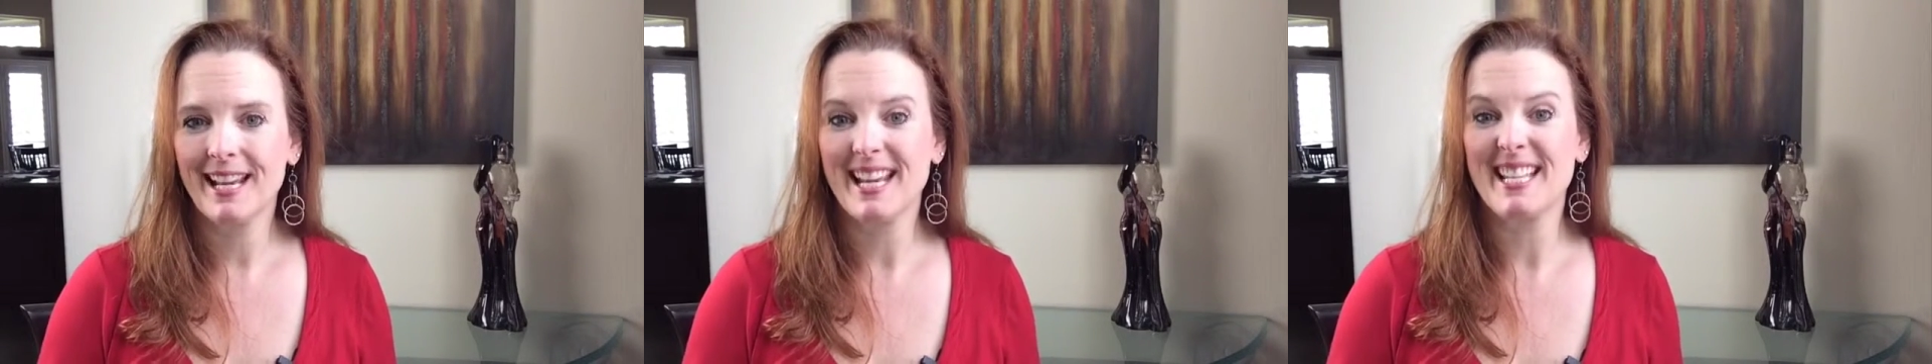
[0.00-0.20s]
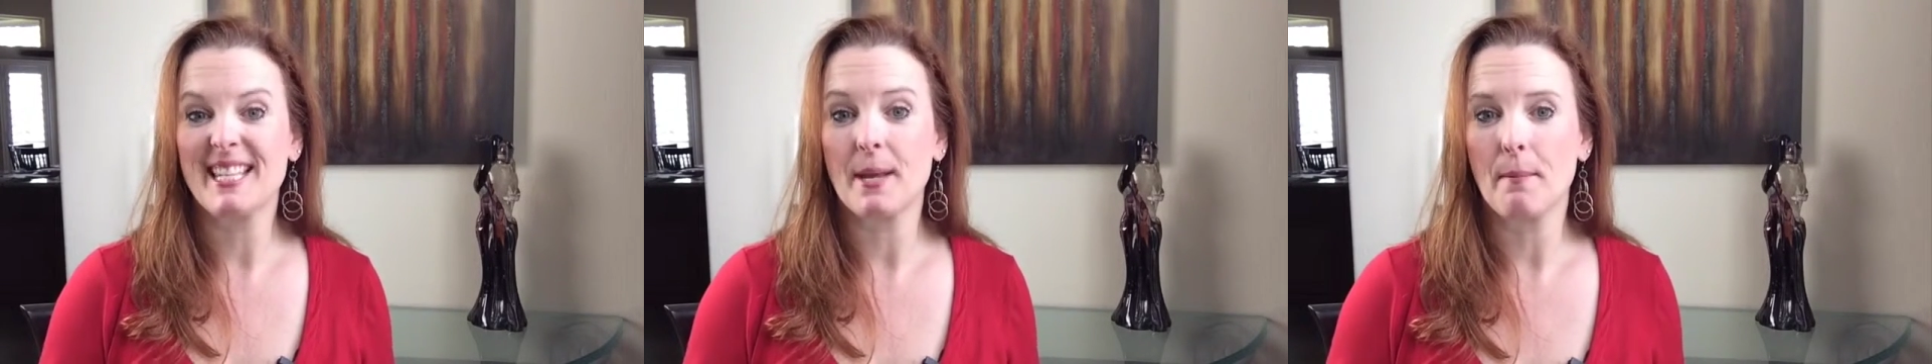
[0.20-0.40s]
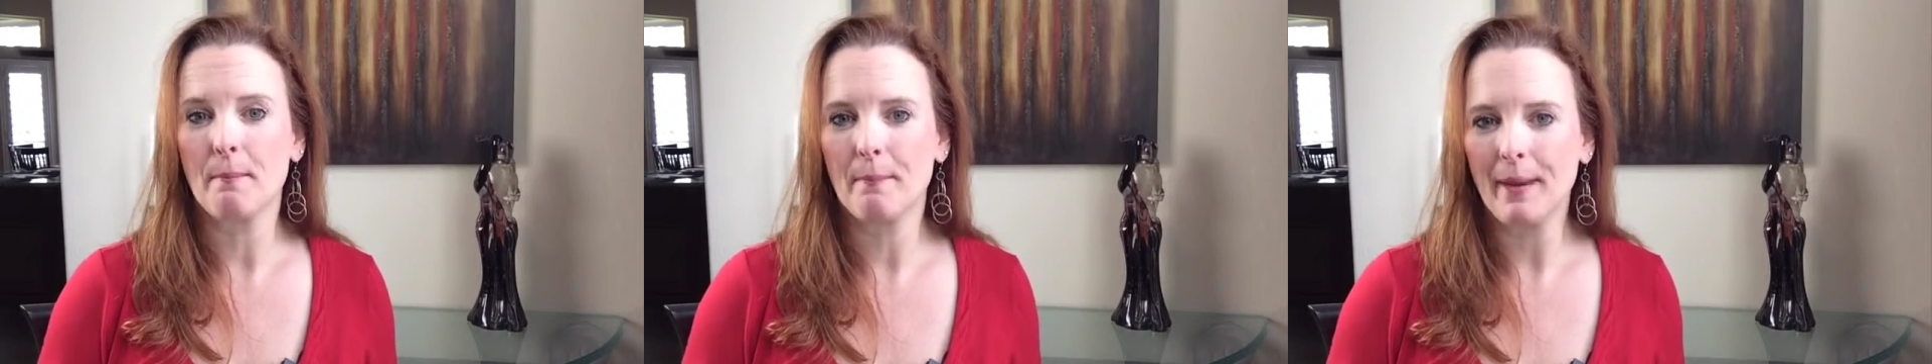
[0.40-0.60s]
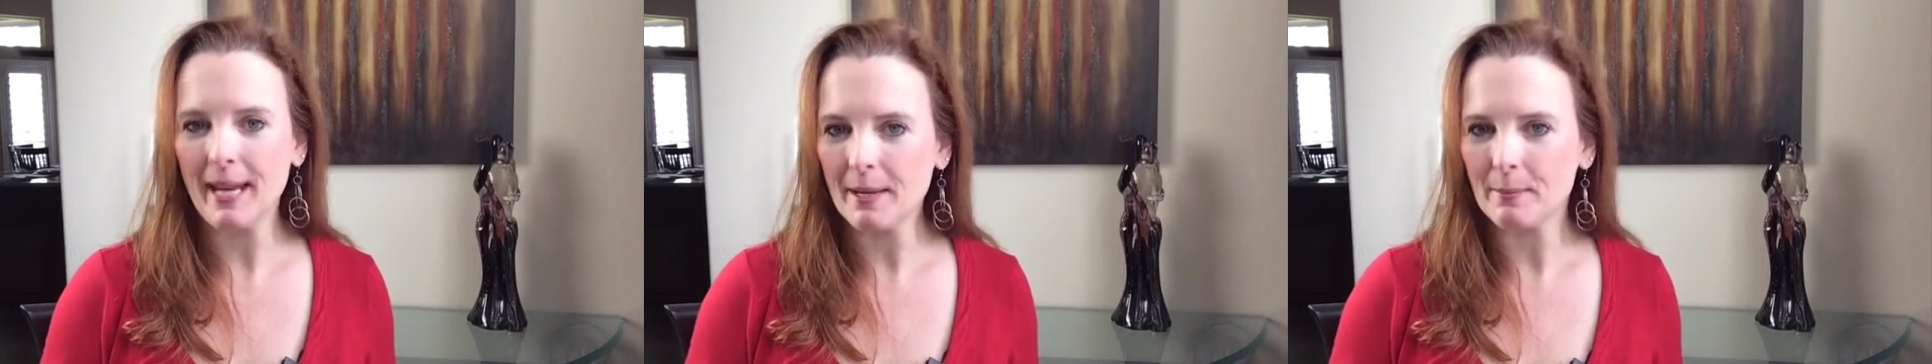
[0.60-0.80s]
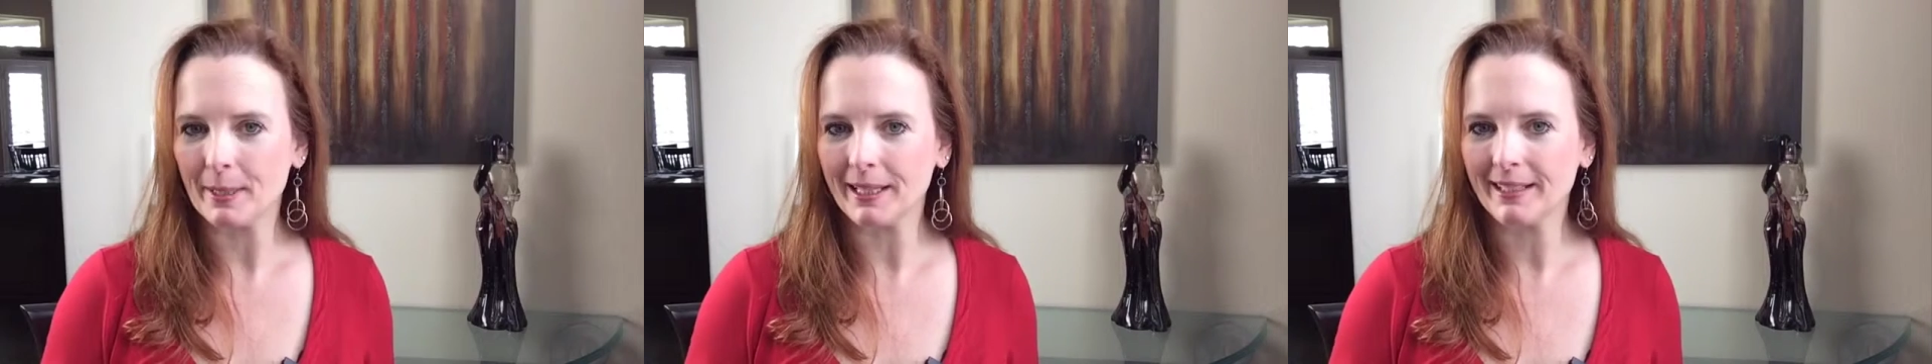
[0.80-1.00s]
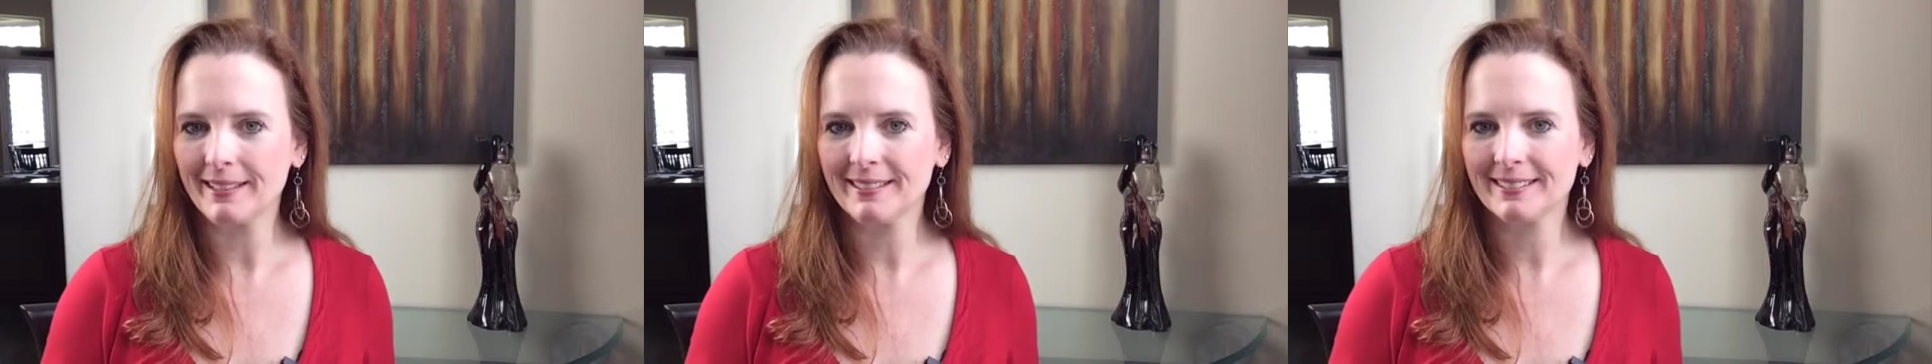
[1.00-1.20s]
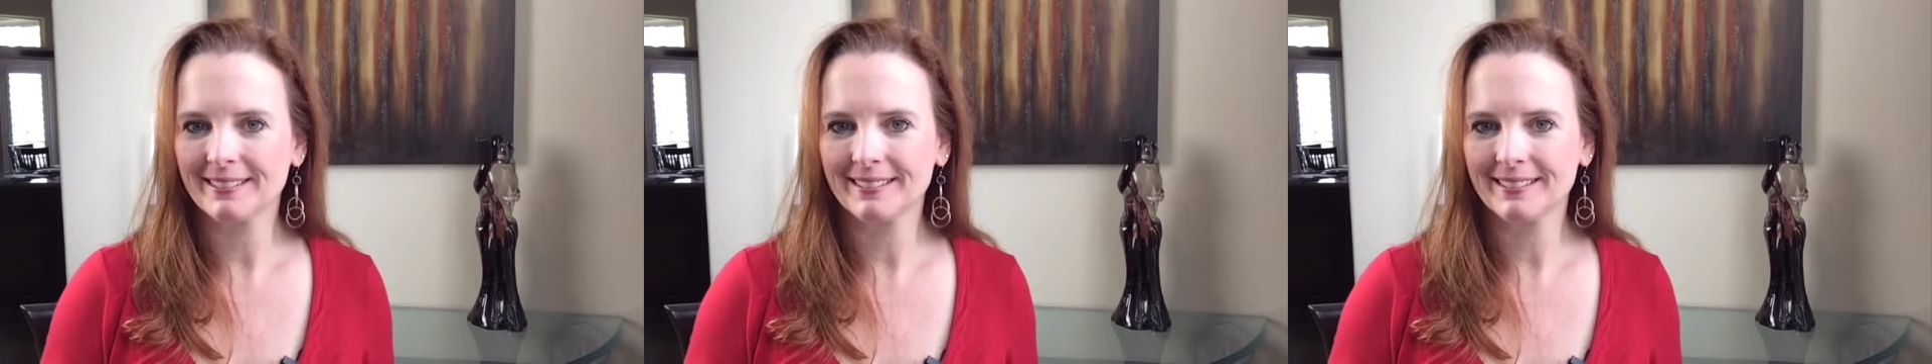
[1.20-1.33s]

is a maybe